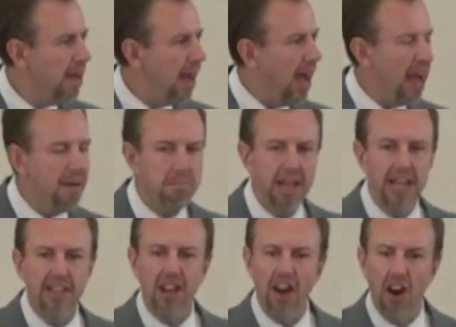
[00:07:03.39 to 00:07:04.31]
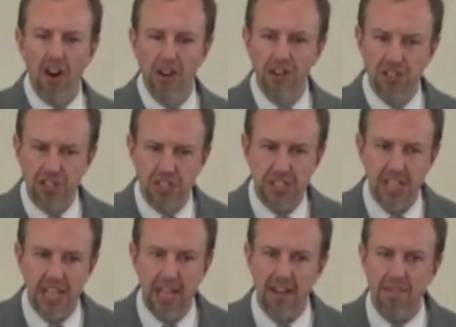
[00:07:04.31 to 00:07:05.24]
I mean the
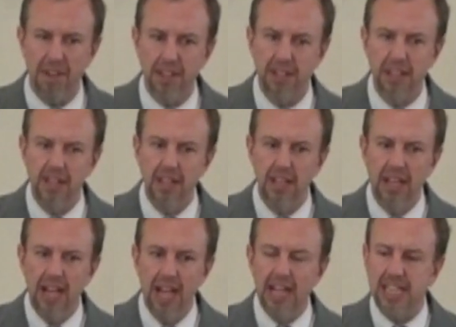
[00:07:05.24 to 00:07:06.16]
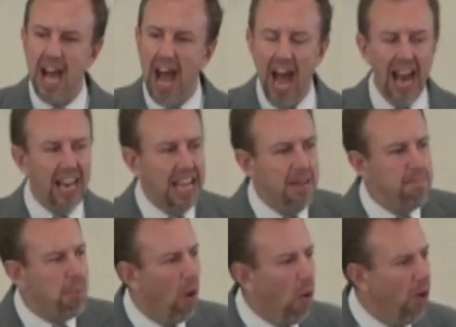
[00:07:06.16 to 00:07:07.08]
urgency of it. It's highly
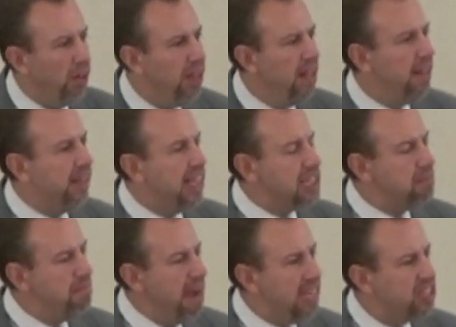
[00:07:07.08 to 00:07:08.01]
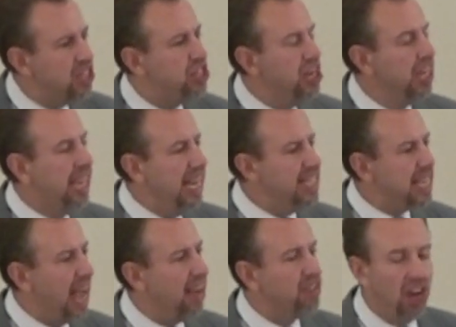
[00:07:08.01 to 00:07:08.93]
important that this message gets
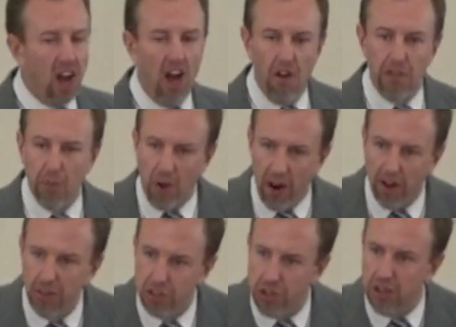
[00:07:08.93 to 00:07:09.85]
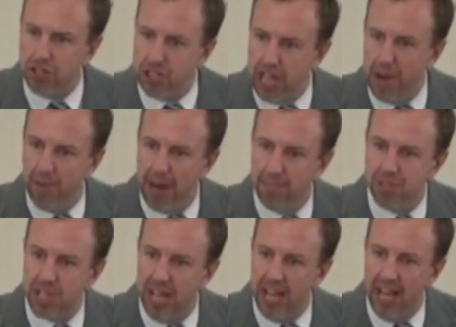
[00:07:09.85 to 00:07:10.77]
out to all the world. You understand what I'm
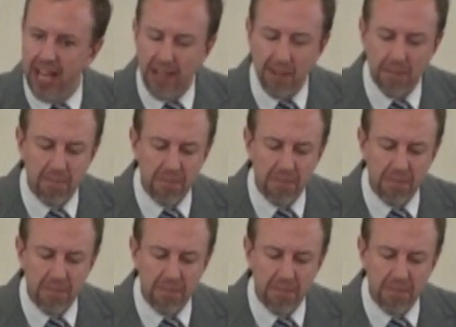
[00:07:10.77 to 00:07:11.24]
saying?